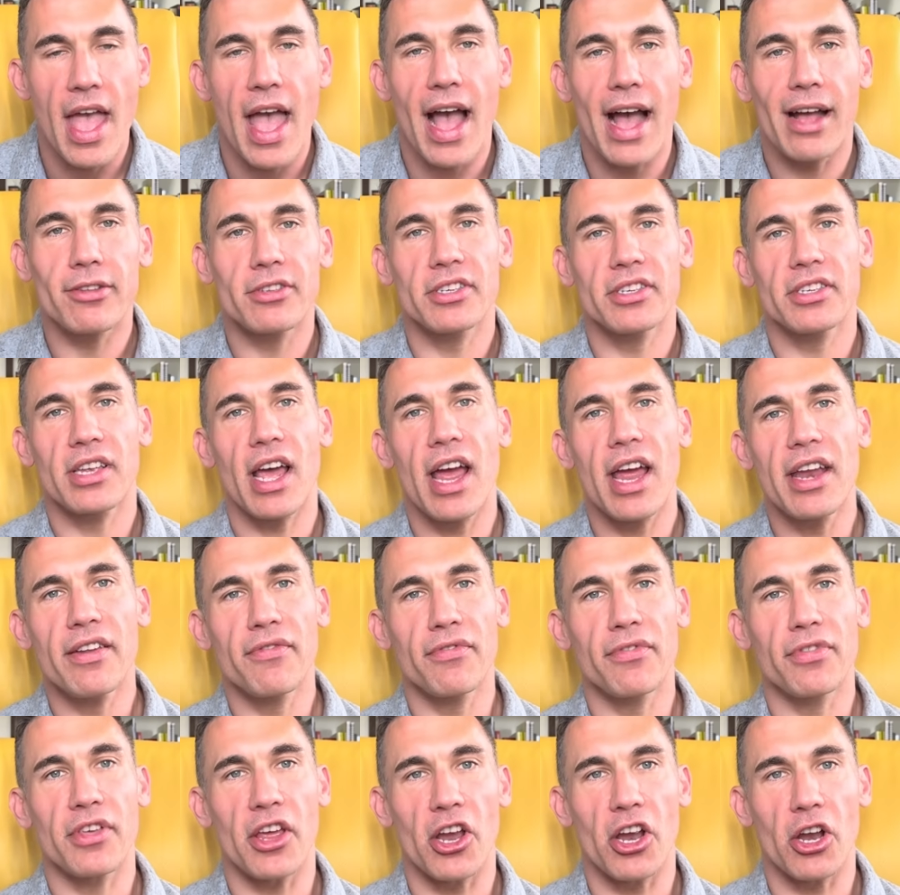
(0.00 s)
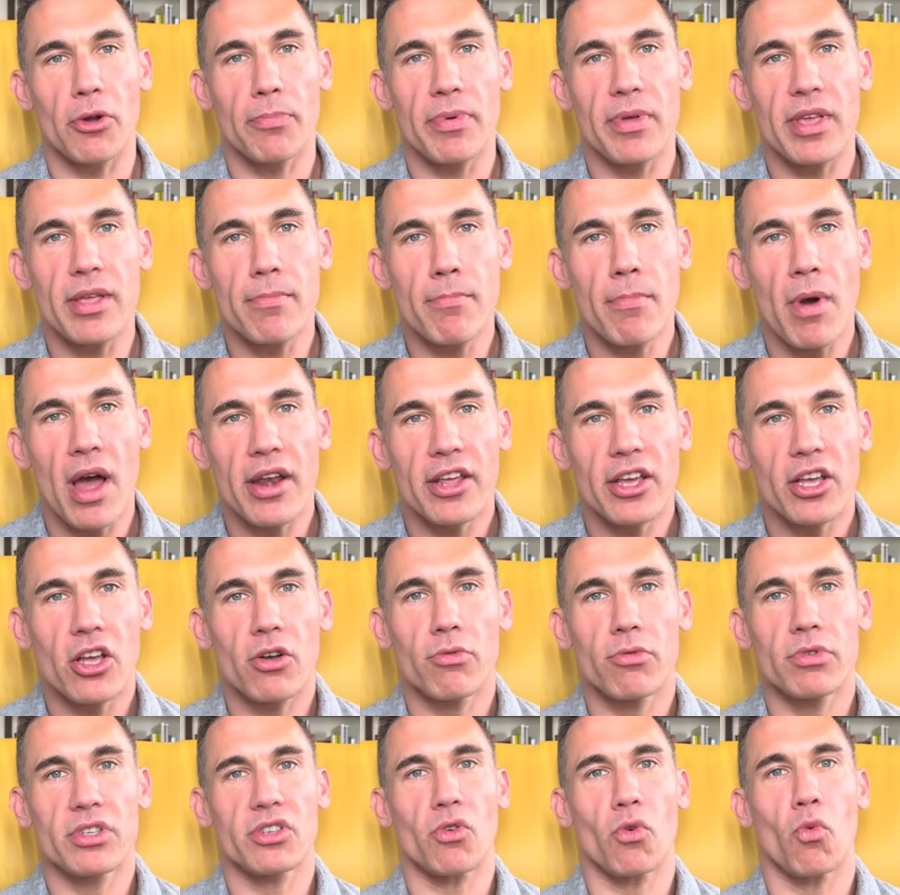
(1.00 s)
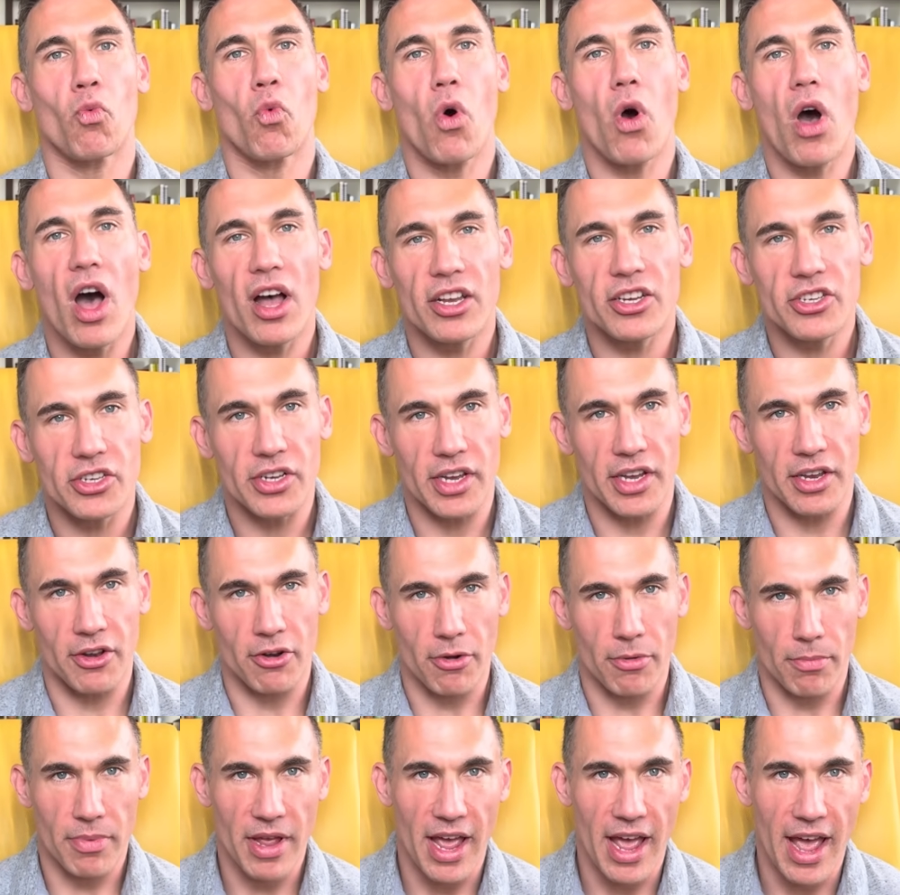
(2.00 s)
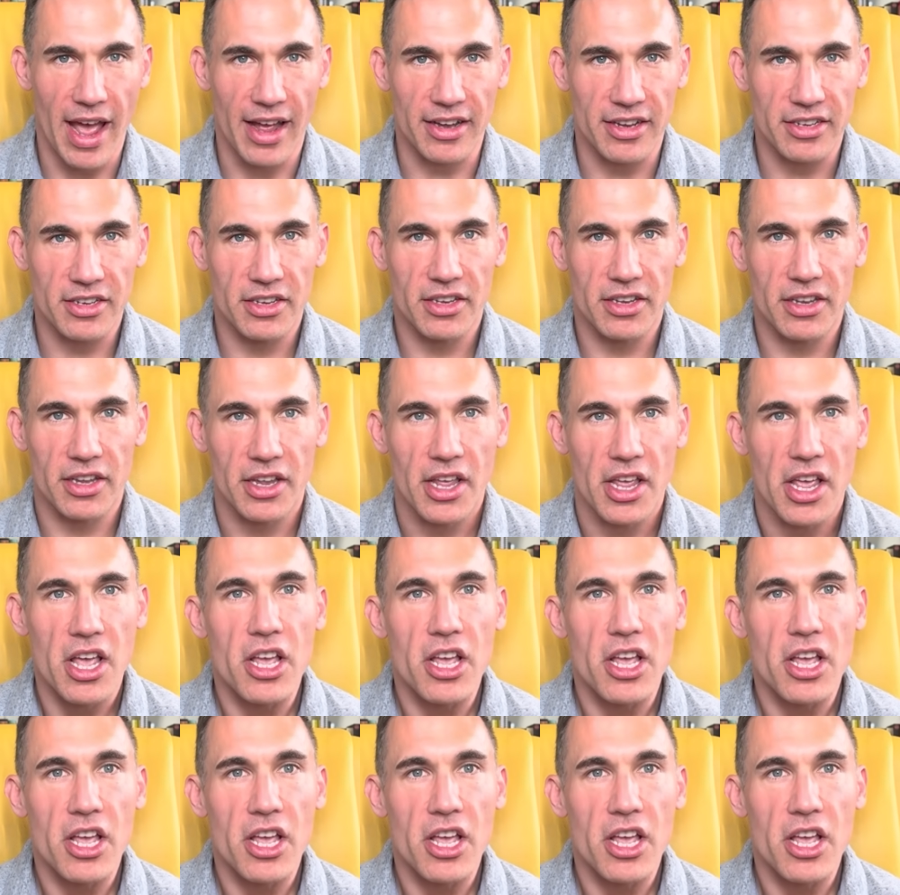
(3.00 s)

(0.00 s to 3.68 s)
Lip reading: Outside of therapy, Monica was awash in her past.